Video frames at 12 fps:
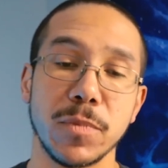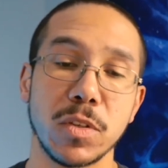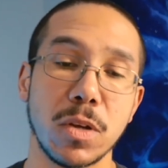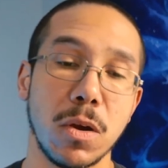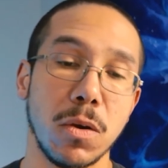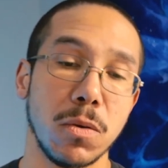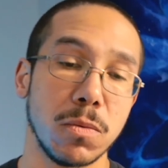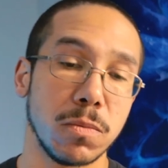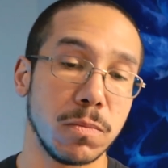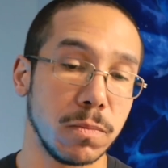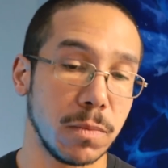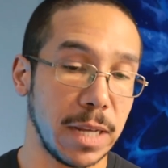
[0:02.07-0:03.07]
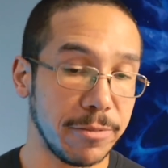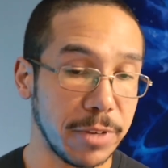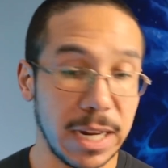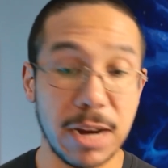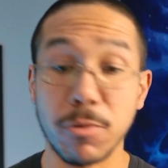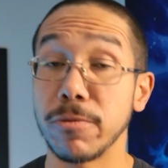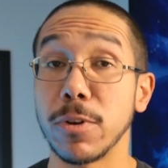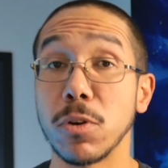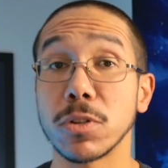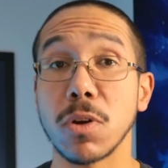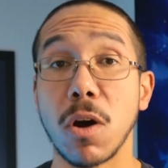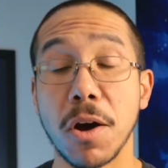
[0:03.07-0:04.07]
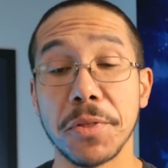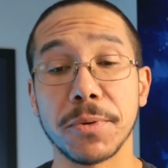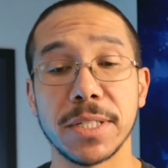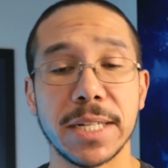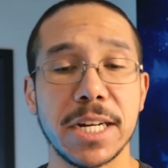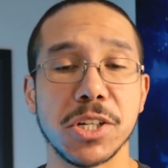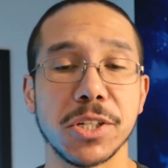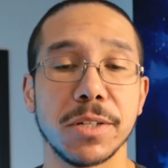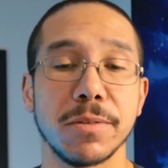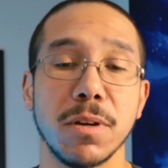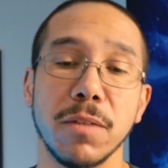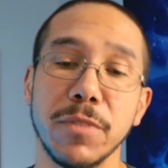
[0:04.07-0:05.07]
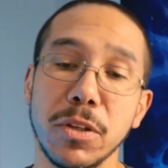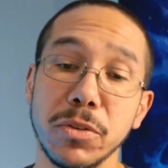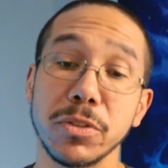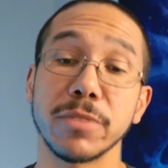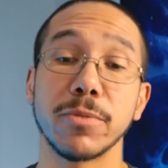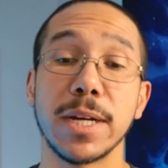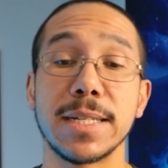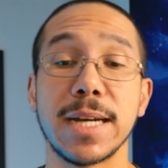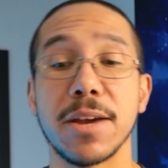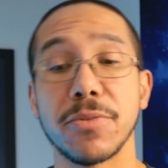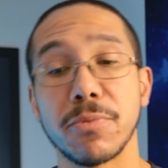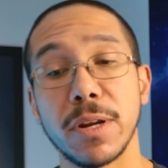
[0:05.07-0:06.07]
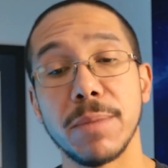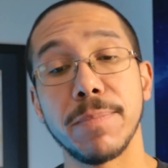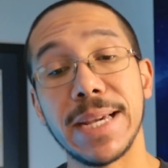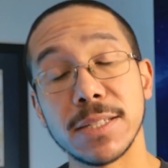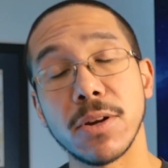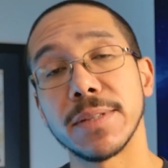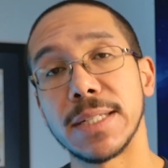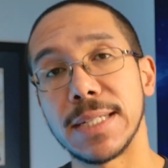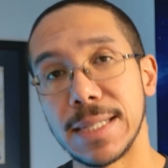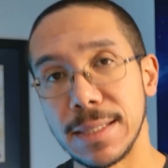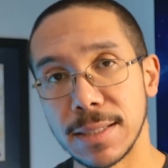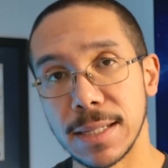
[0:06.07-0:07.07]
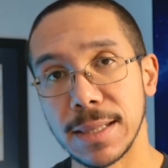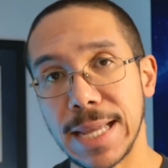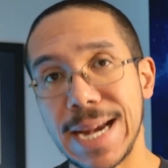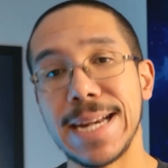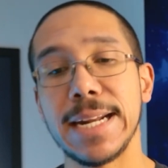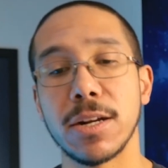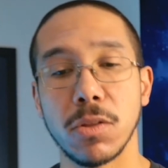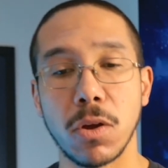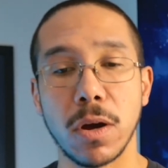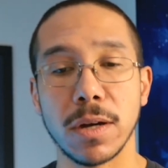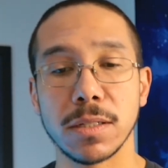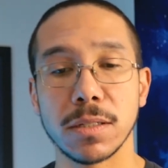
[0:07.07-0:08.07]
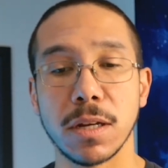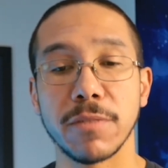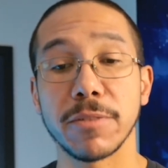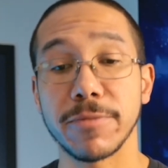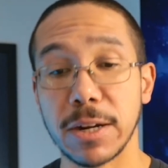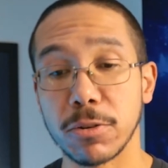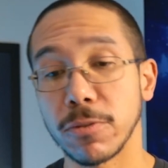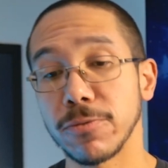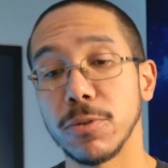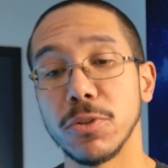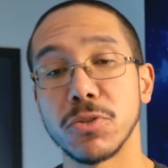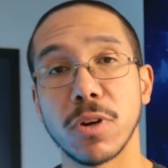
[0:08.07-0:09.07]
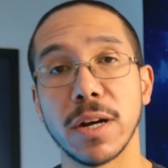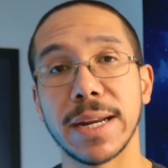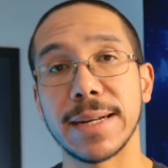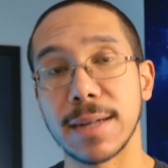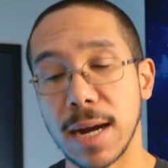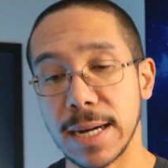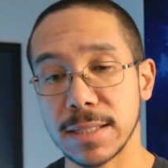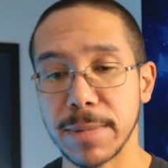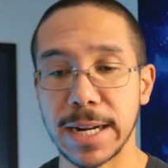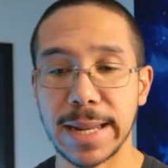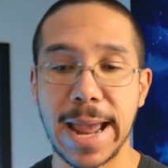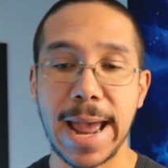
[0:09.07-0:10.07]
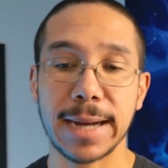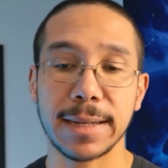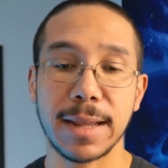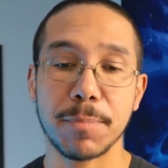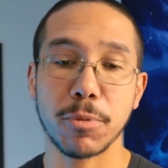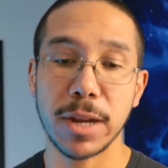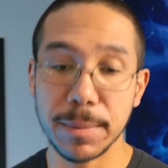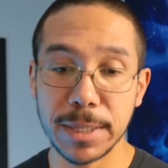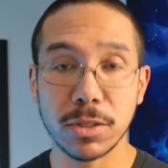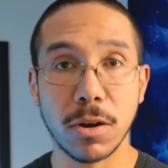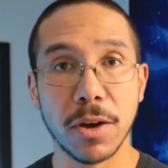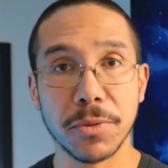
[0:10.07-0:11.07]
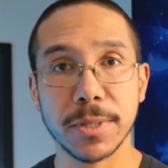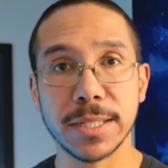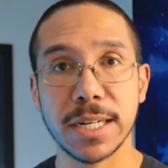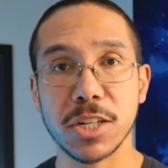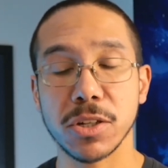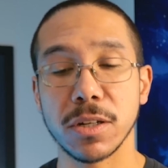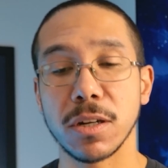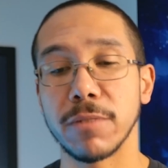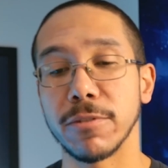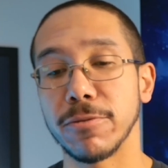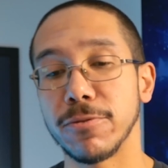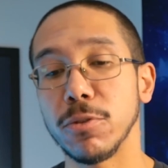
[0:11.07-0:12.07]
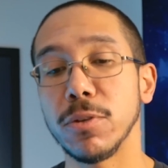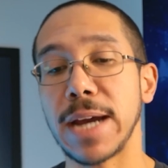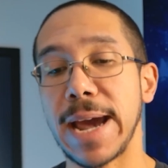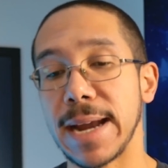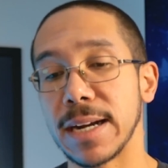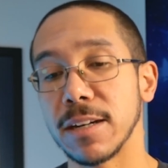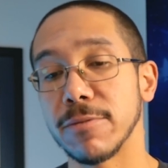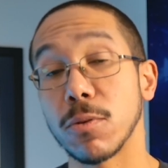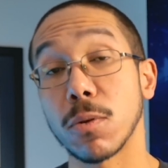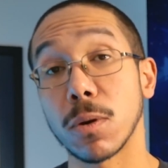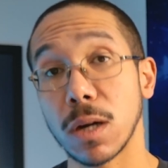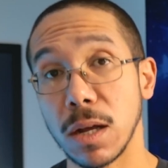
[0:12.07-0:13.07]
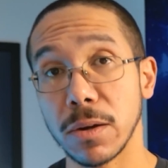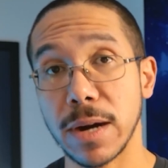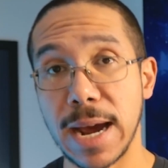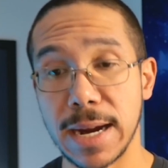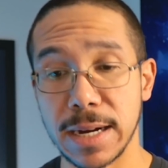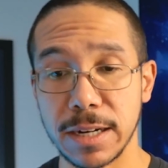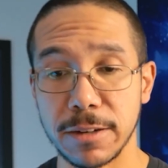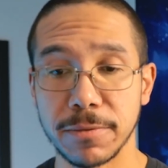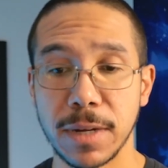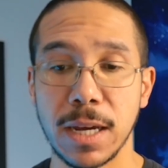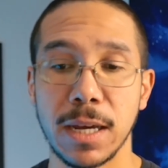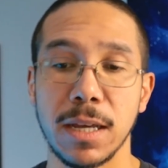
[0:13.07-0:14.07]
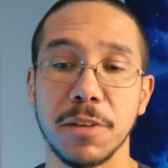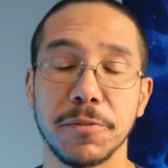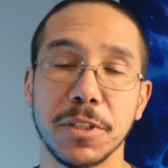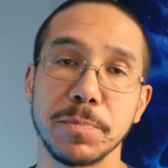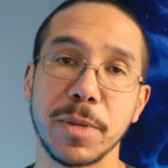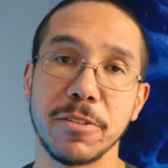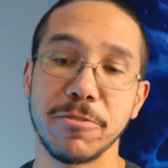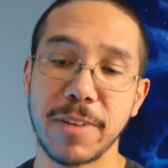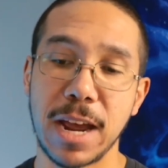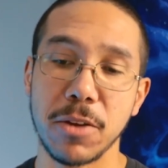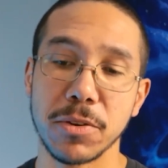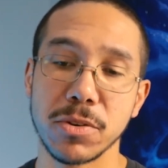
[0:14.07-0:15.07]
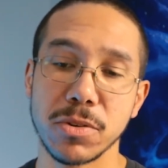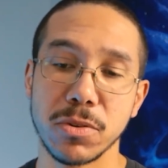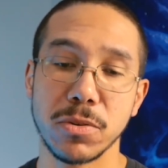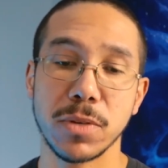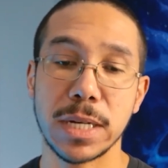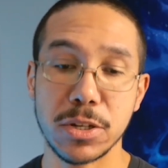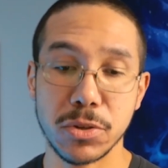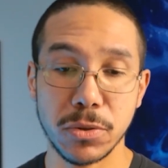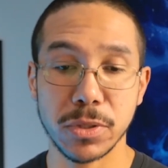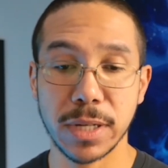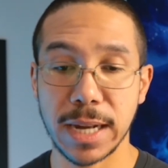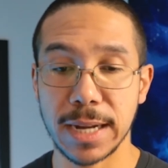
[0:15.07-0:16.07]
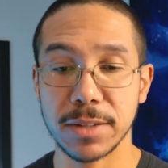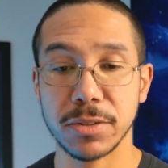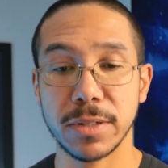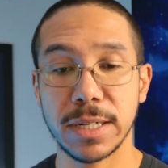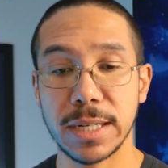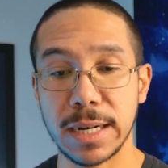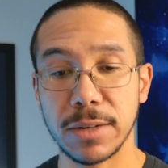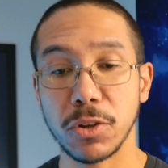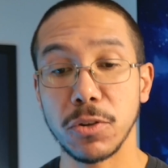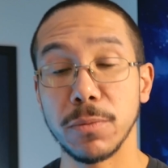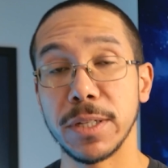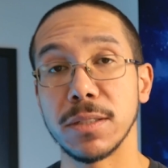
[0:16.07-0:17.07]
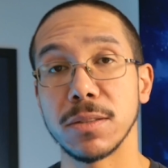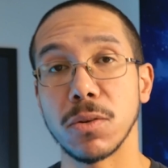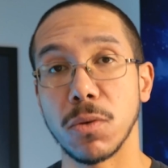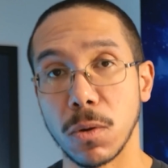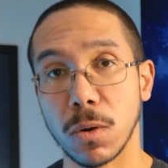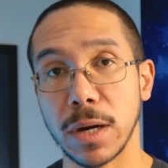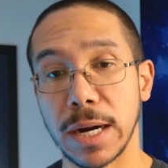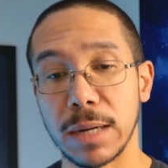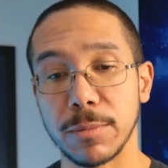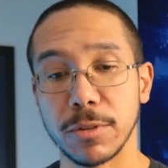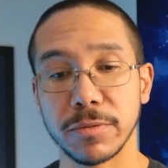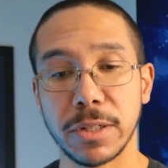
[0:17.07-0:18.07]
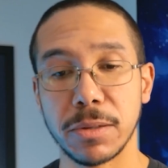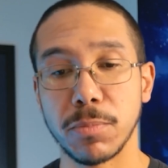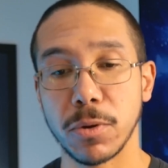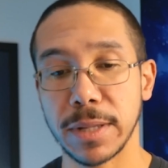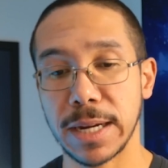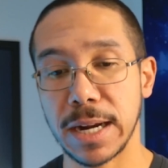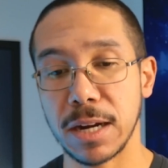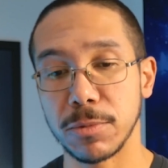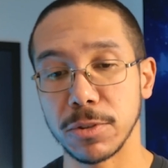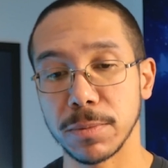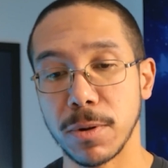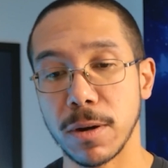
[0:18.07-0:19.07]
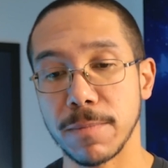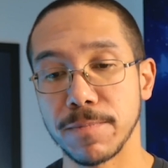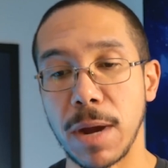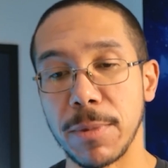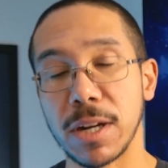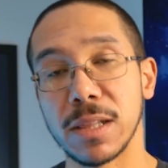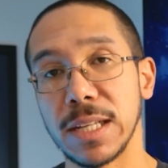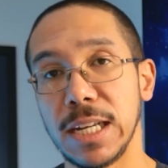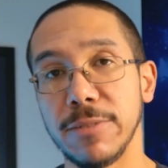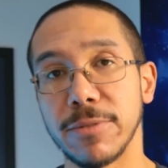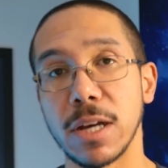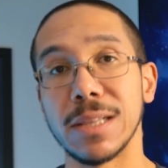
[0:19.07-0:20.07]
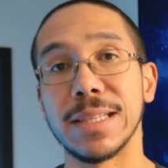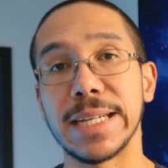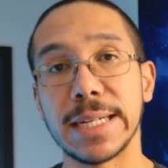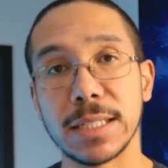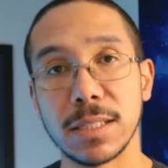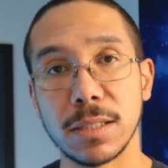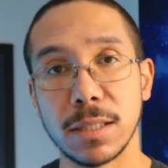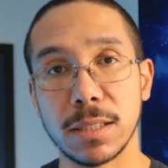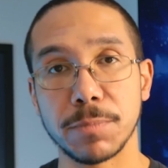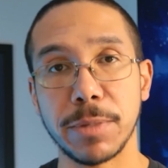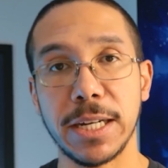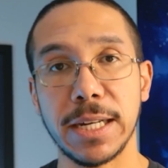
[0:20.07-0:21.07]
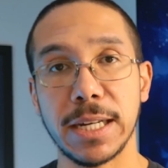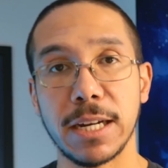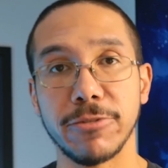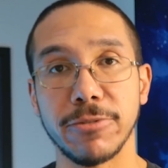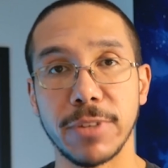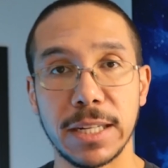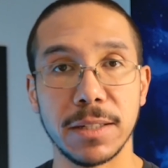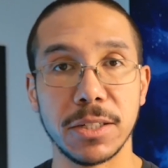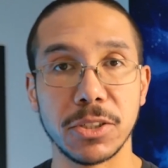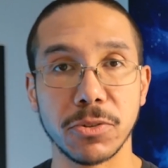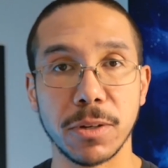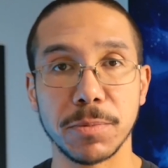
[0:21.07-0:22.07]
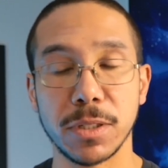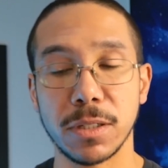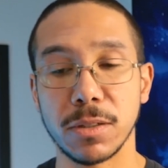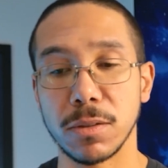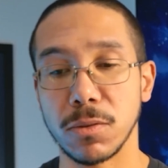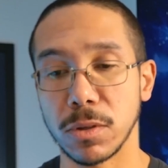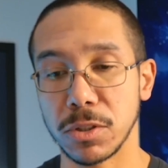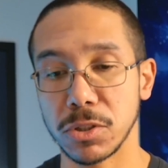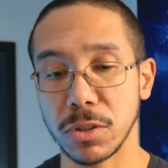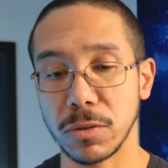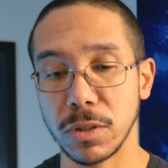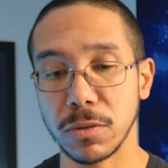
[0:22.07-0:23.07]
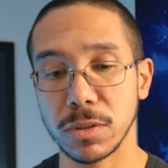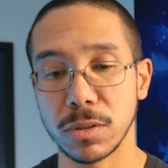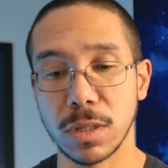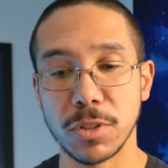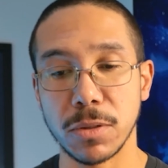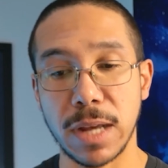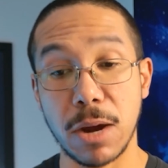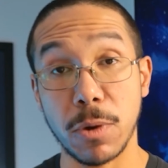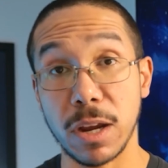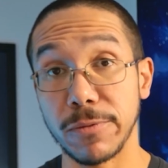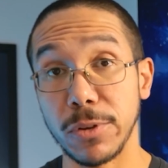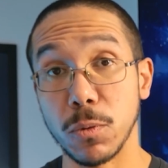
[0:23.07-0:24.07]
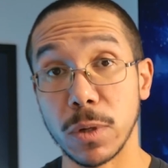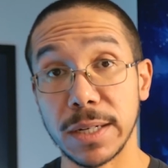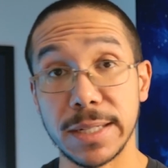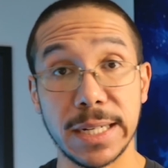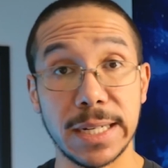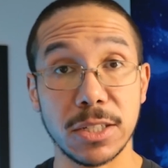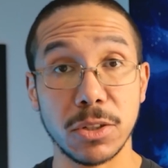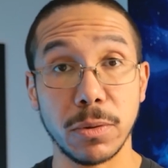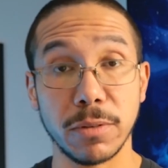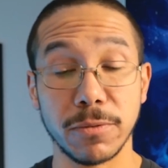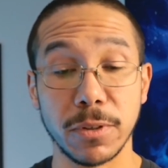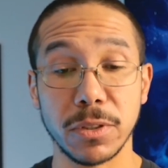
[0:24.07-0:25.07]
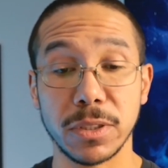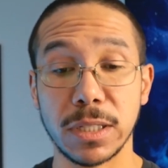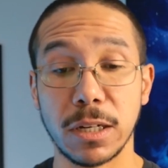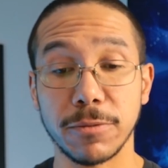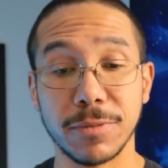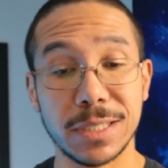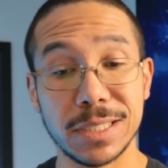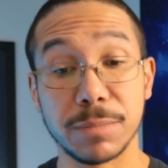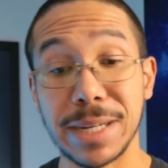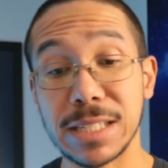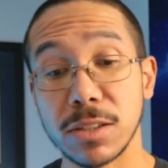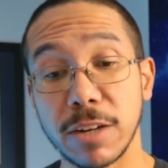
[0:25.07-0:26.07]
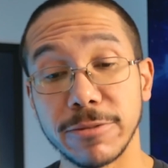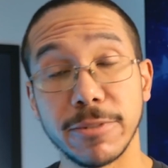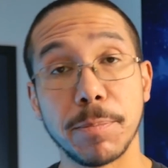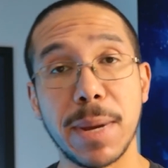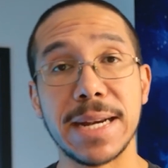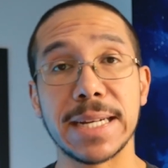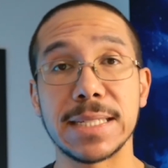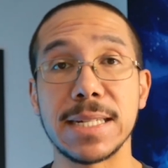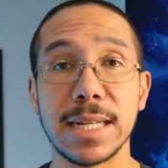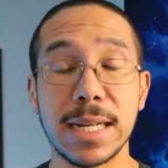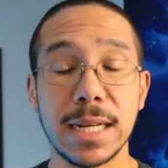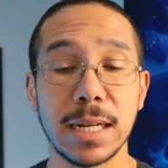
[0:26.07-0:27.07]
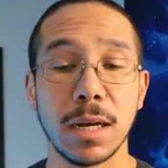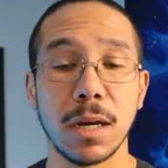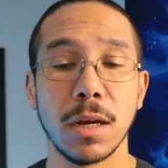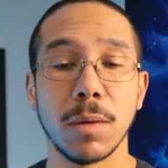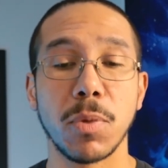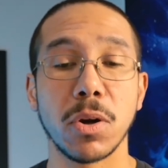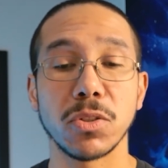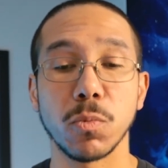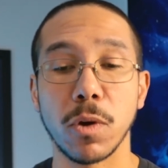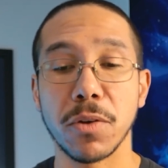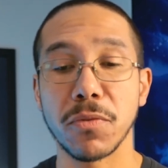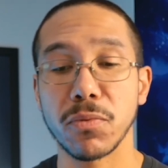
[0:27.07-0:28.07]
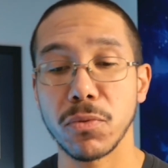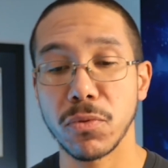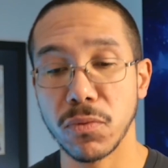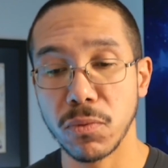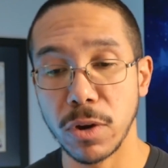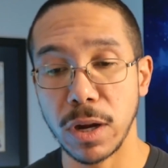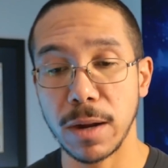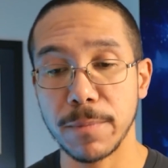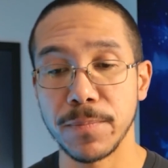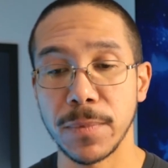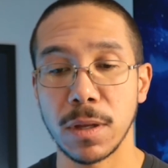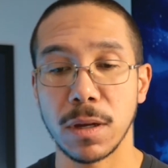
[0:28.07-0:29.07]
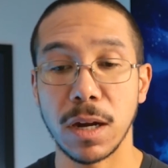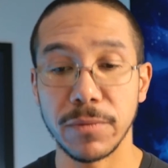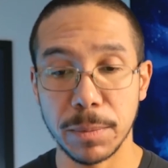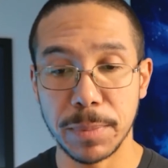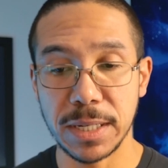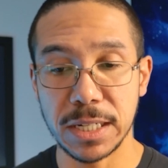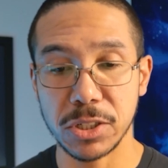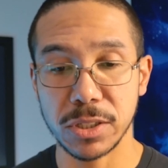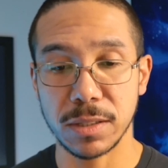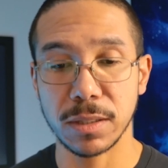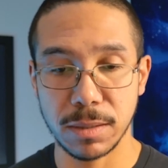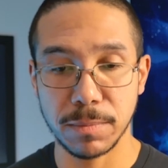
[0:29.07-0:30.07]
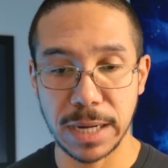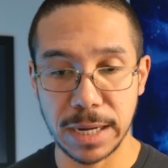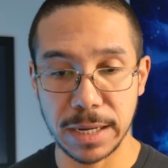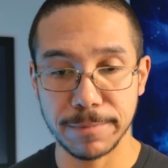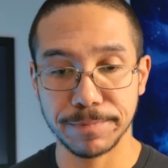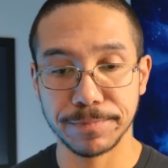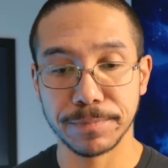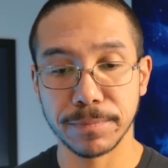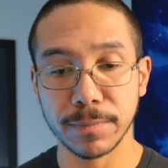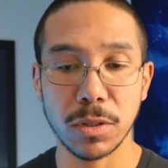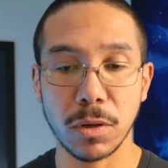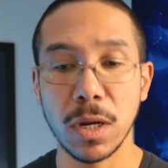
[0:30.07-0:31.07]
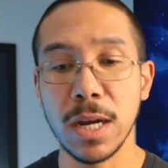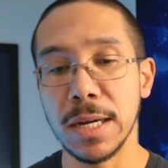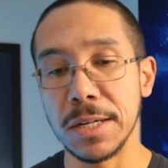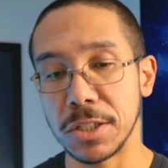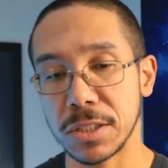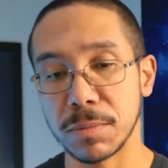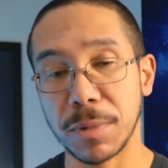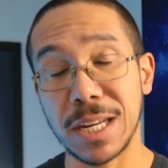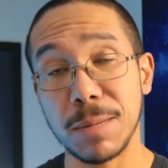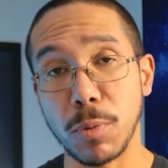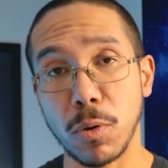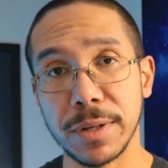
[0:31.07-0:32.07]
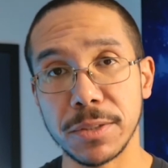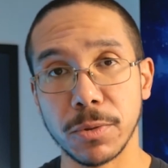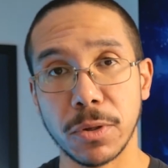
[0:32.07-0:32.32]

So the FDA revokes authorization of the use of red dye 3 based on the Delaney clause of the Federal Food, Drug, and Cosmetic Act that prohibits authorization of a food additive or color additive if it's been found to induce cancer in humans or animals. Very important, that animals part. I'm going to leave a link to this PDF in the description or the show notes. So that way, if you want to dig into it for yourself, this is based off of Appendix D, parts 1 through 3 of the petition to ban it. So just some key points.